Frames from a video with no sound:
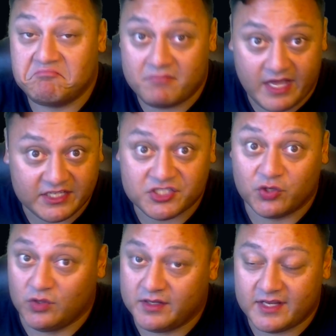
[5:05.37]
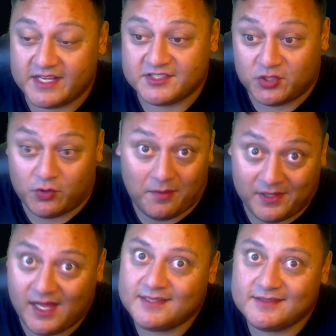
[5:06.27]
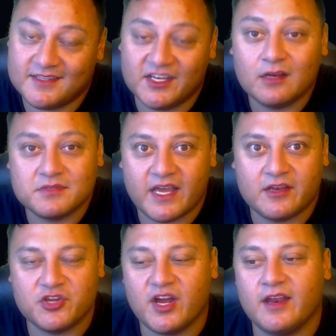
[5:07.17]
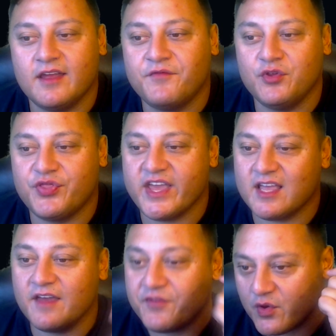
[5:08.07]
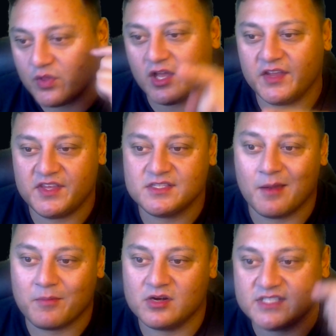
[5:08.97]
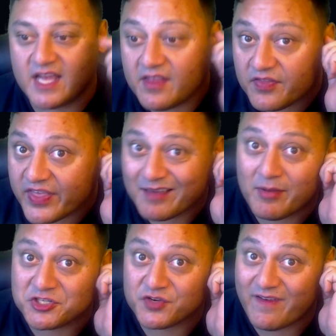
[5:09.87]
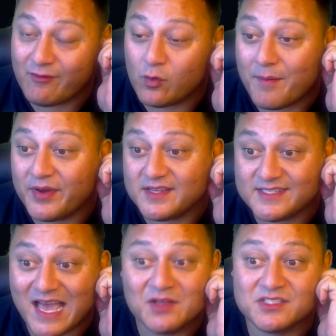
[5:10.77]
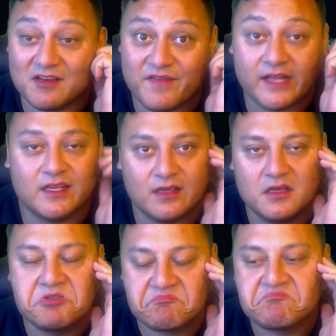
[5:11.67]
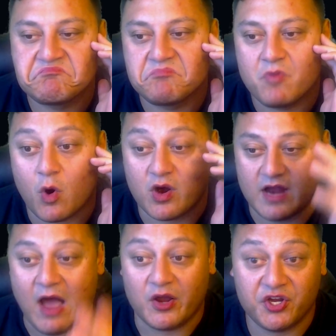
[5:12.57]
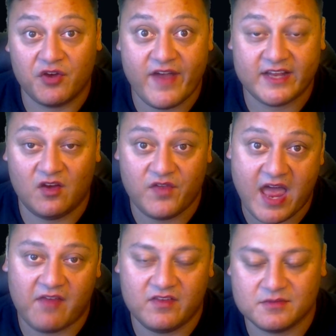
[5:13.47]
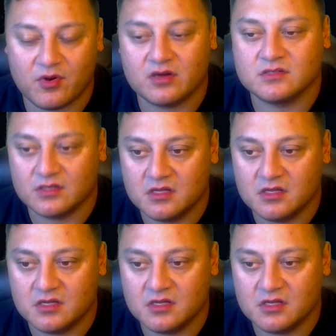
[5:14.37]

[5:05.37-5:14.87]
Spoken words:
it's still a plus. You know what I'm saying? You gotta, if you look at these numbers and then think about your favorite weapon and see how it's gonna affect it, or how it could affect it if you have these perks.